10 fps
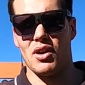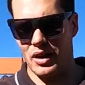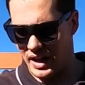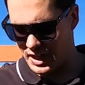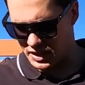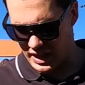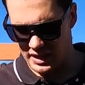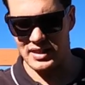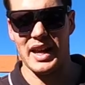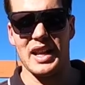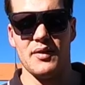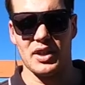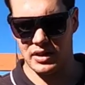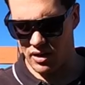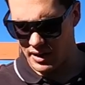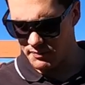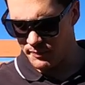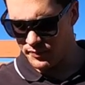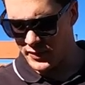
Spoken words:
knot as you get into that heavier line.